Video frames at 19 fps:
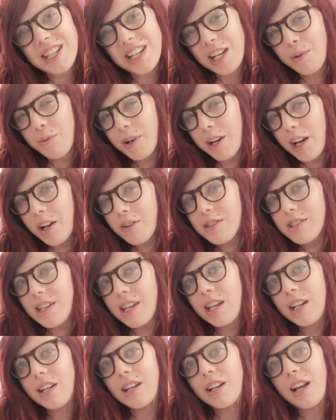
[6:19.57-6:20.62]
to anyone else,
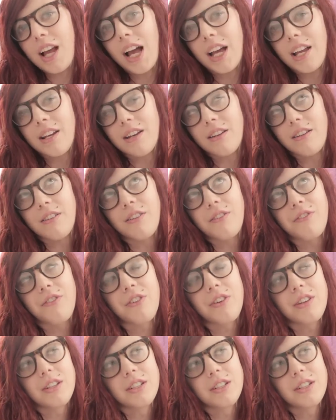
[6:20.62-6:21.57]
and it kind of